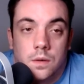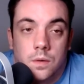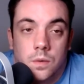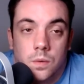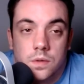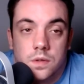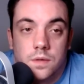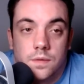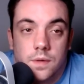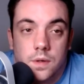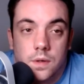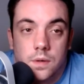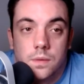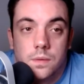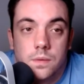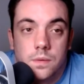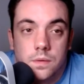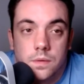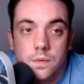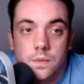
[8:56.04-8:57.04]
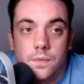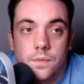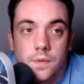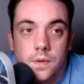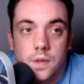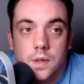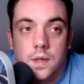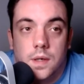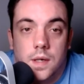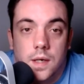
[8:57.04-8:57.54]
to the news,
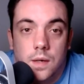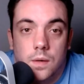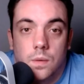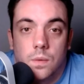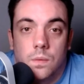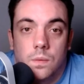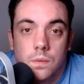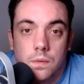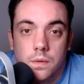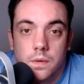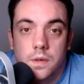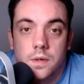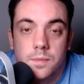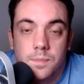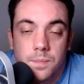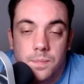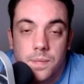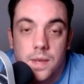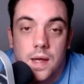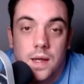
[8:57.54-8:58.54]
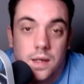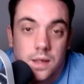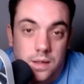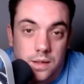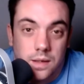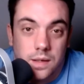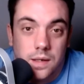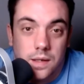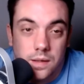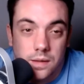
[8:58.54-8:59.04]
Kittle is
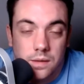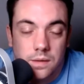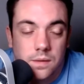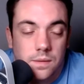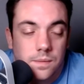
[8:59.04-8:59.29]
back in,